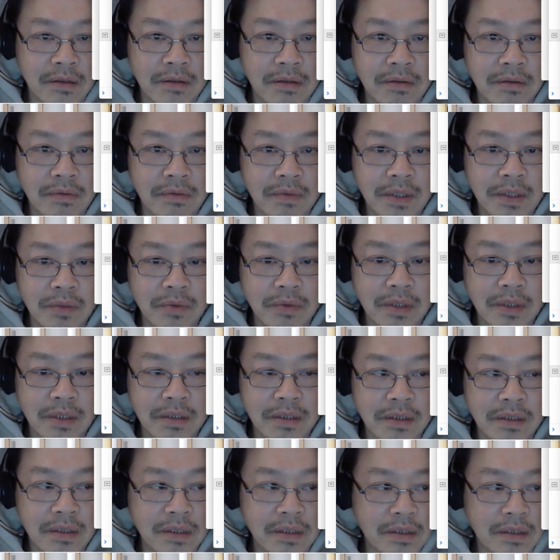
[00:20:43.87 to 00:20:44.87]
We want
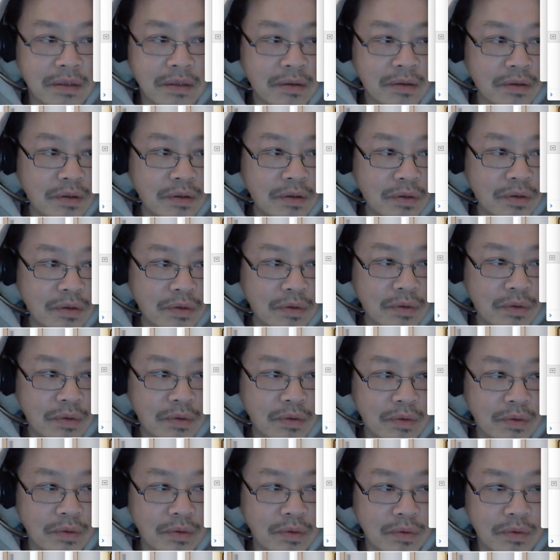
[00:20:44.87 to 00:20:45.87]
to go
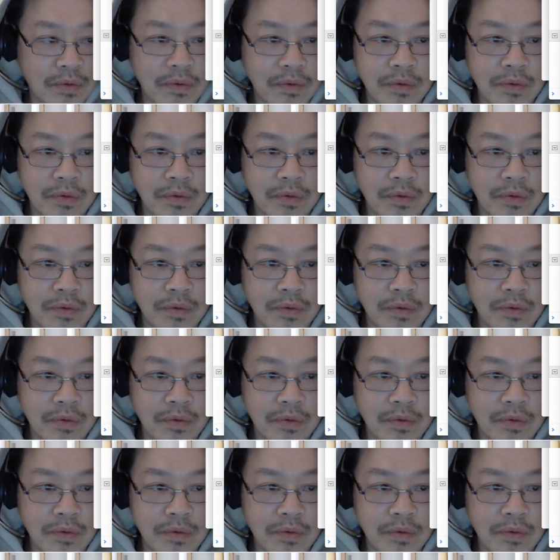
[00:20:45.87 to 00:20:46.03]
to